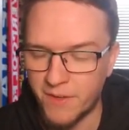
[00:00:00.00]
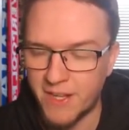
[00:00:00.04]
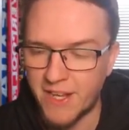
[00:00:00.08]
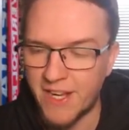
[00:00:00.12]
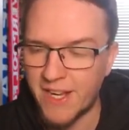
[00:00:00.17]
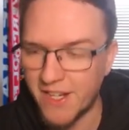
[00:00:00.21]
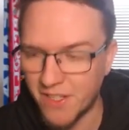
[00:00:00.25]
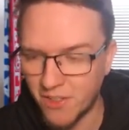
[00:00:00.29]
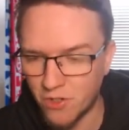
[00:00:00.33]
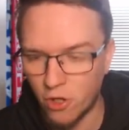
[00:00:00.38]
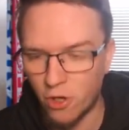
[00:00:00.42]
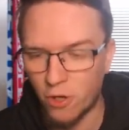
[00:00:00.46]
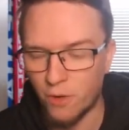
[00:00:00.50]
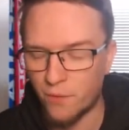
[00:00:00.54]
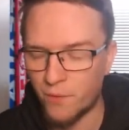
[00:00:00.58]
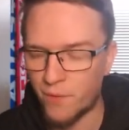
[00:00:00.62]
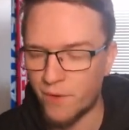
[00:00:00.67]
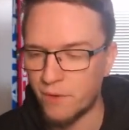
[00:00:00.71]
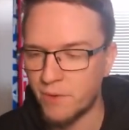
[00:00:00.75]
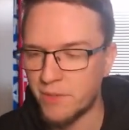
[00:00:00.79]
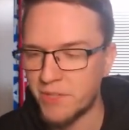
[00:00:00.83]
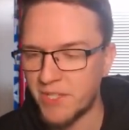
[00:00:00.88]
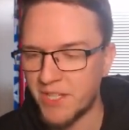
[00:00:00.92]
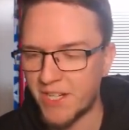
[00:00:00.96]
and he's got to
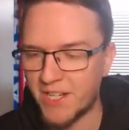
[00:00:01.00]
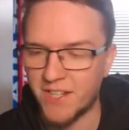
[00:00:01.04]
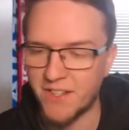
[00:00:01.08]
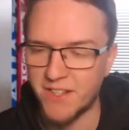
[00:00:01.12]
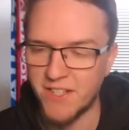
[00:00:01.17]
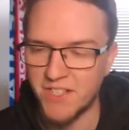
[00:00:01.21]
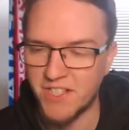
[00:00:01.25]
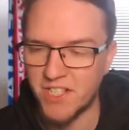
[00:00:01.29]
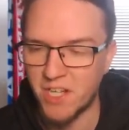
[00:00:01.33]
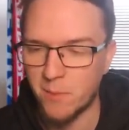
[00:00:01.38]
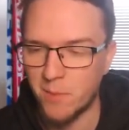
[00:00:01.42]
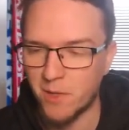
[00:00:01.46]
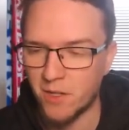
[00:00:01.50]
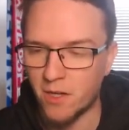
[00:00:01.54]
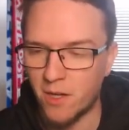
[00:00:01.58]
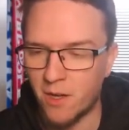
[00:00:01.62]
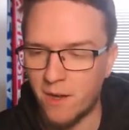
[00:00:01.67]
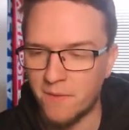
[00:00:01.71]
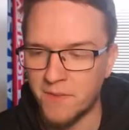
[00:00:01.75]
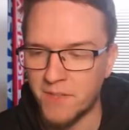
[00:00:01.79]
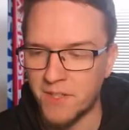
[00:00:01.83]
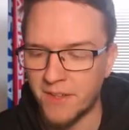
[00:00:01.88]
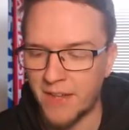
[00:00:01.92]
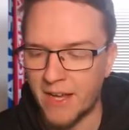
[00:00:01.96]
feel sick in the stomach
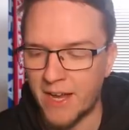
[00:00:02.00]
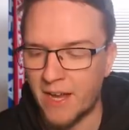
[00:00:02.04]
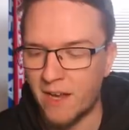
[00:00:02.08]
after